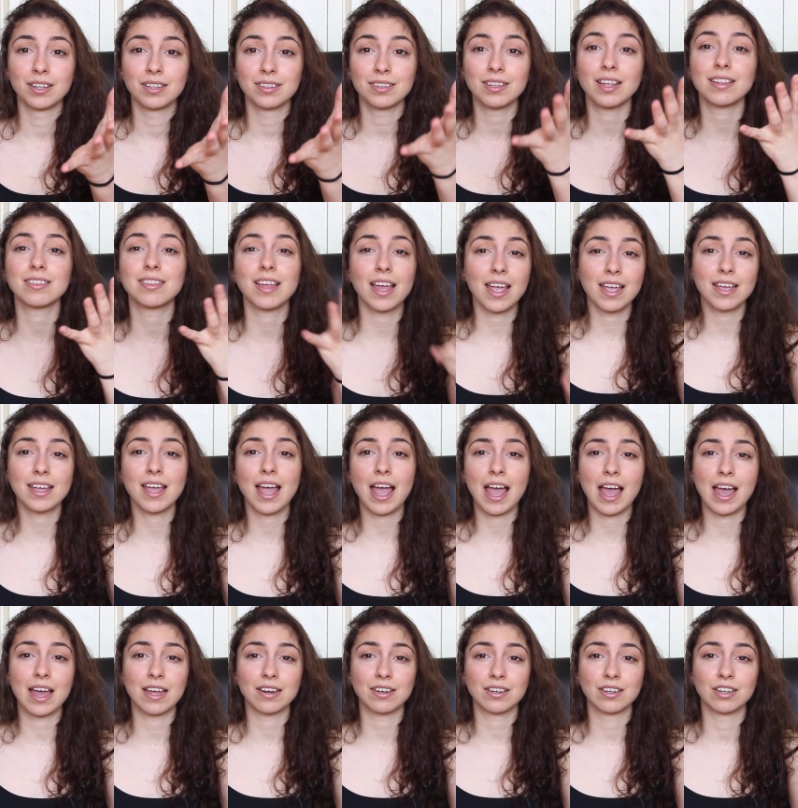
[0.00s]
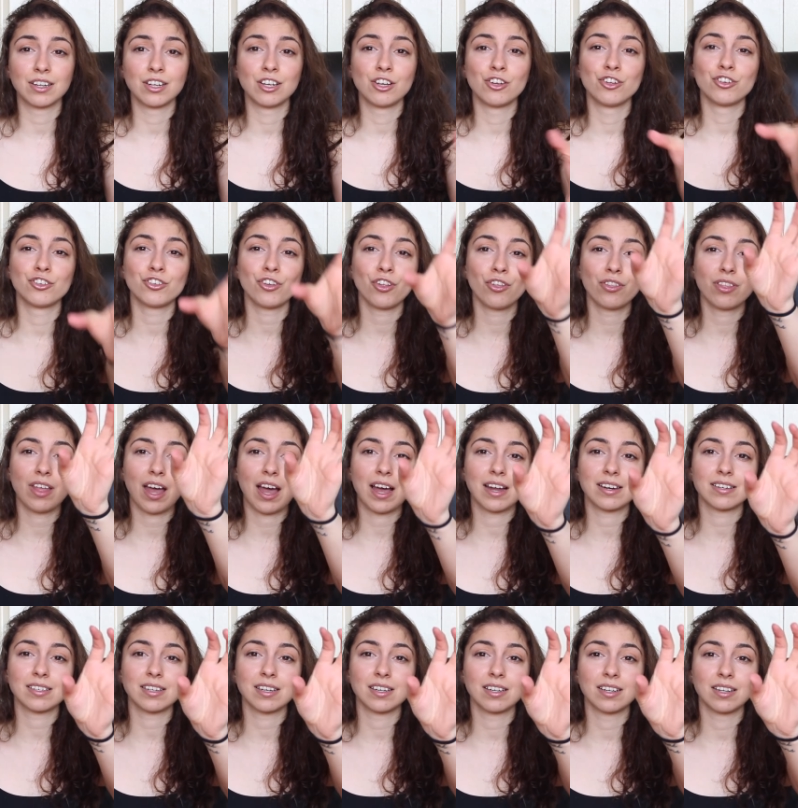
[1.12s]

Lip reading: that they can, so that